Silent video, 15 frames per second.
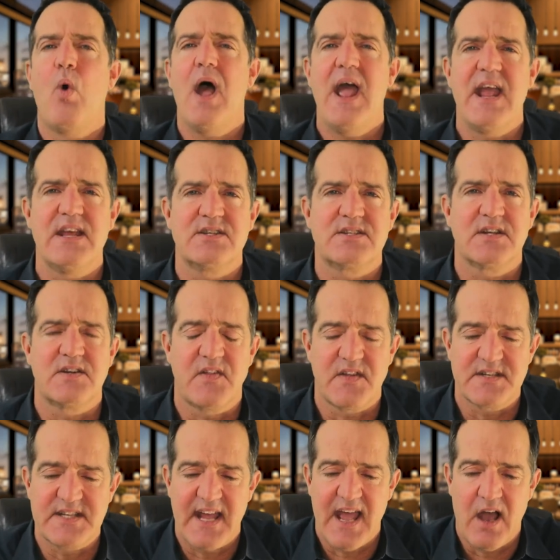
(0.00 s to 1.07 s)
waste to
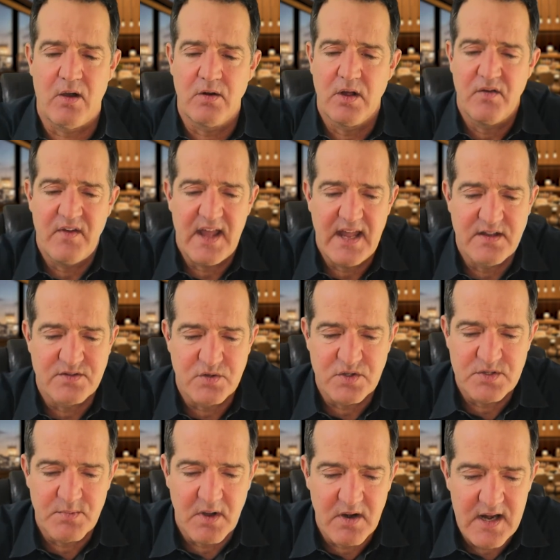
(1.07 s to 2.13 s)
the town of
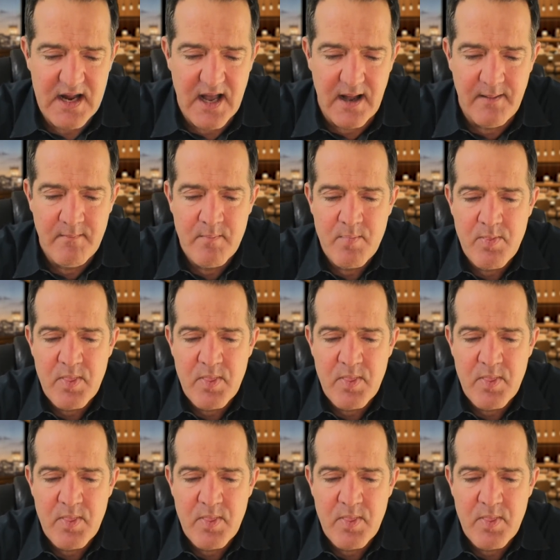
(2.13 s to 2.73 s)
Jesus Maria.